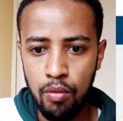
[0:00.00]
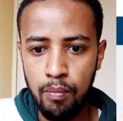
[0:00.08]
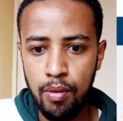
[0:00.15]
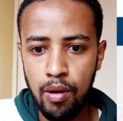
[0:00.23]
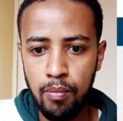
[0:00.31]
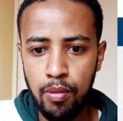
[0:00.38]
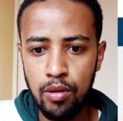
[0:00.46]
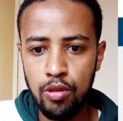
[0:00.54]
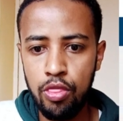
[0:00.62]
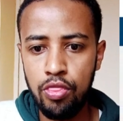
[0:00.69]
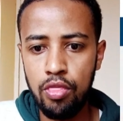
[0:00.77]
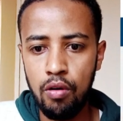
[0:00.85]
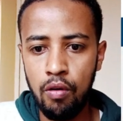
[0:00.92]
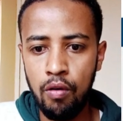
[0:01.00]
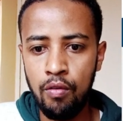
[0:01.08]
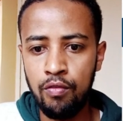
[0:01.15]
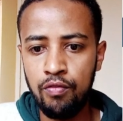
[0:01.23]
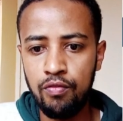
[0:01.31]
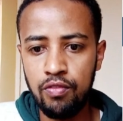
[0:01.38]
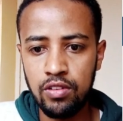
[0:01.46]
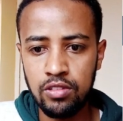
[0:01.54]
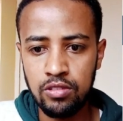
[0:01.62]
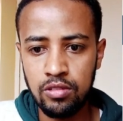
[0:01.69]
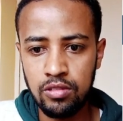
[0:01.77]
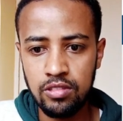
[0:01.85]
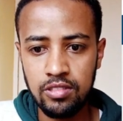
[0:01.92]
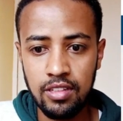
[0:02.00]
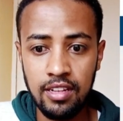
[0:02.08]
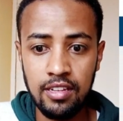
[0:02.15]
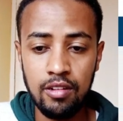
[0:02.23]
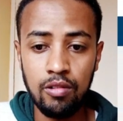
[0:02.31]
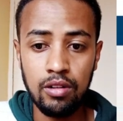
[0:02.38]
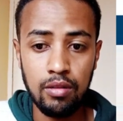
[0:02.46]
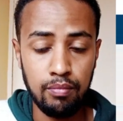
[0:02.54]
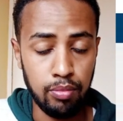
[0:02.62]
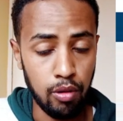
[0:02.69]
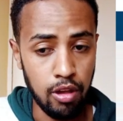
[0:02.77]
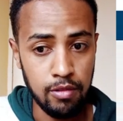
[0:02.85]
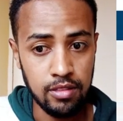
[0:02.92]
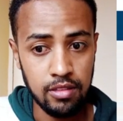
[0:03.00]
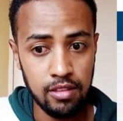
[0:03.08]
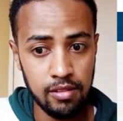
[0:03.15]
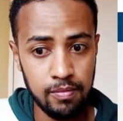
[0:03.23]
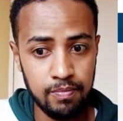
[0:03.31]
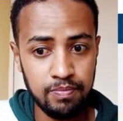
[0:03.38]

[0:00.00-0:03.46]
the purpose of further study or employment.